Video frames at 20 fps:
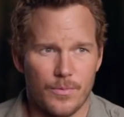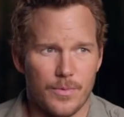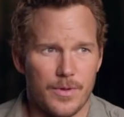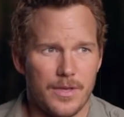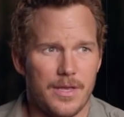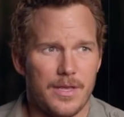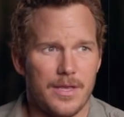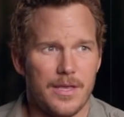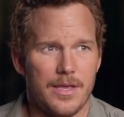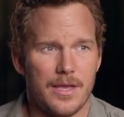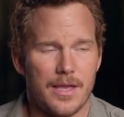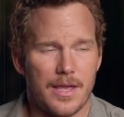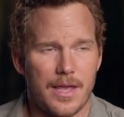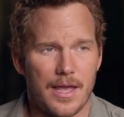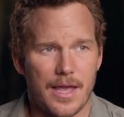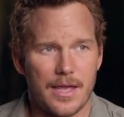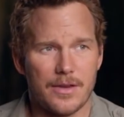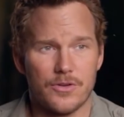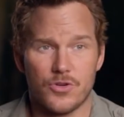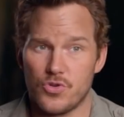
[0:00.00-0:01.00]
We
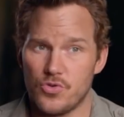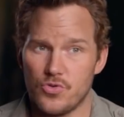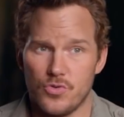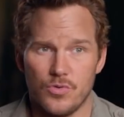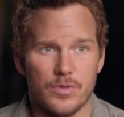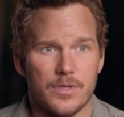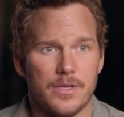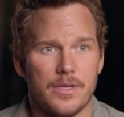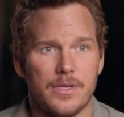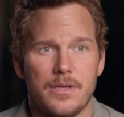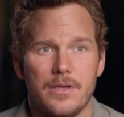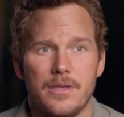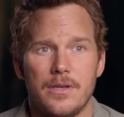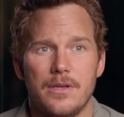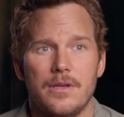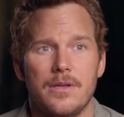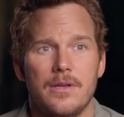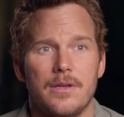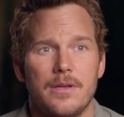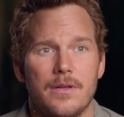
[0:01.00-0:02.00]
ha truly
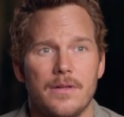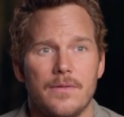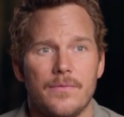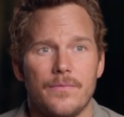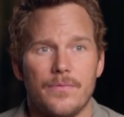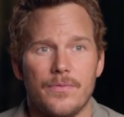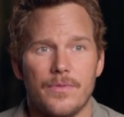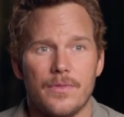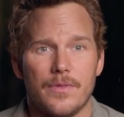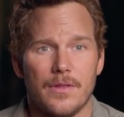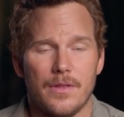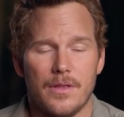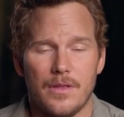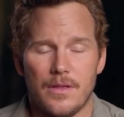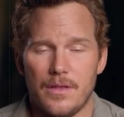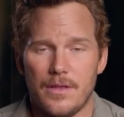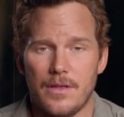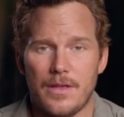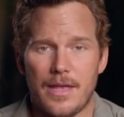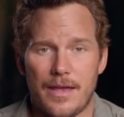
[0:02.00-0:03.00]
uh,
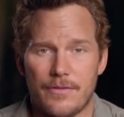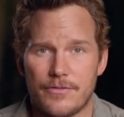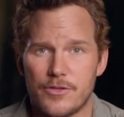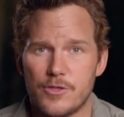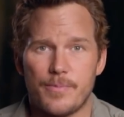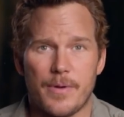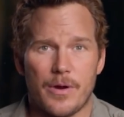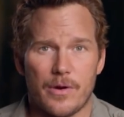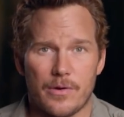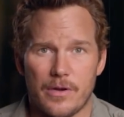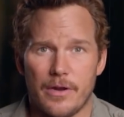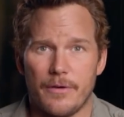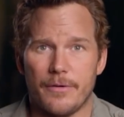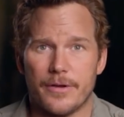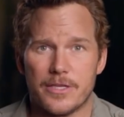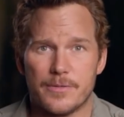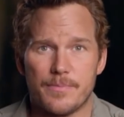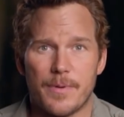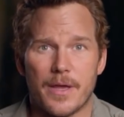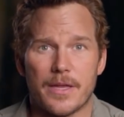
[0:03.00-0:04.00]
have spared no
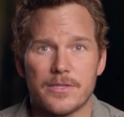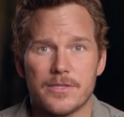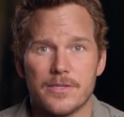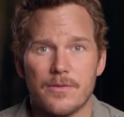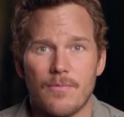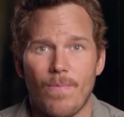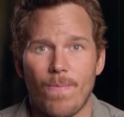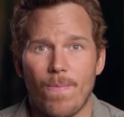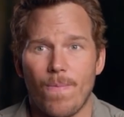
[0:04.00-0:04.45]
expense.